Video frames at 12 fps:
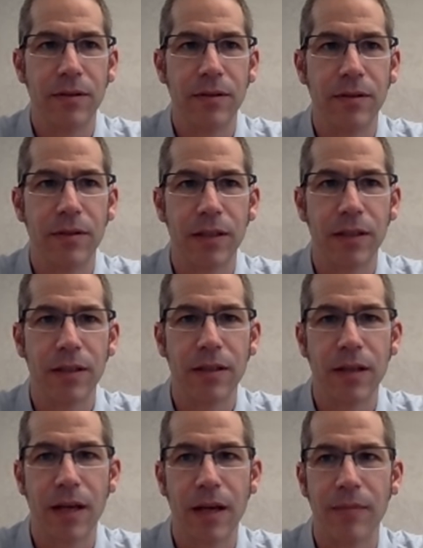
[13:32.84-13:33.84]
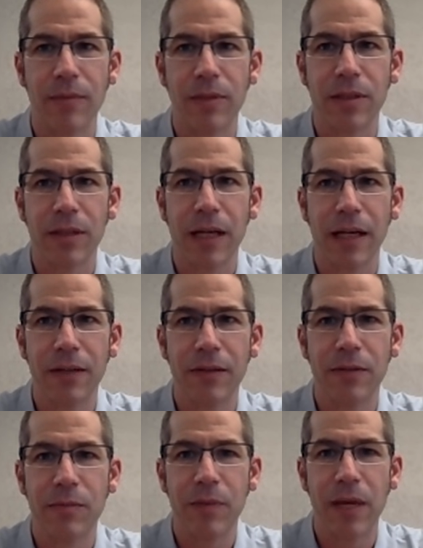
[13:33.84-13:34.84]
Just in time
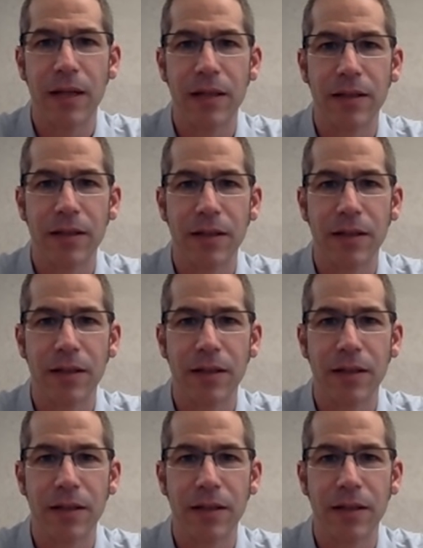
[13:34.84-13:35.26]
slides passed